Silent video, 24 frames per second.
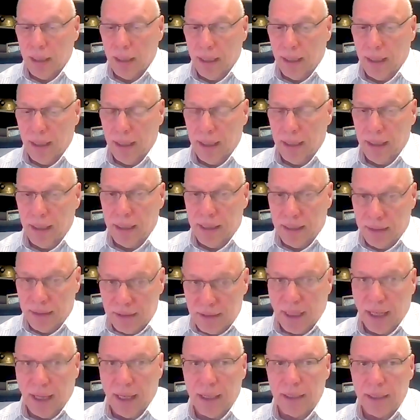And in this
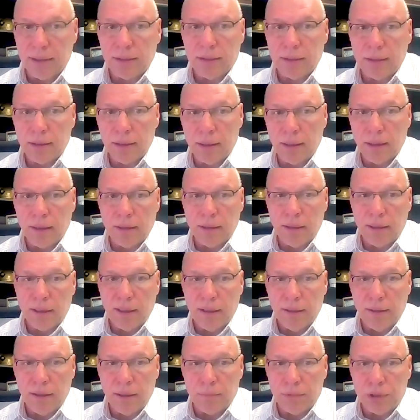case,
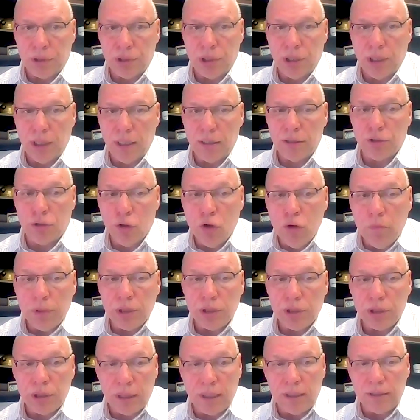two
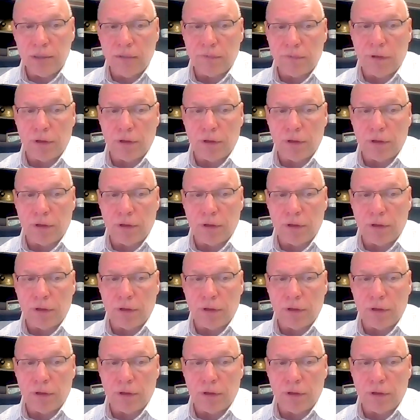machines of the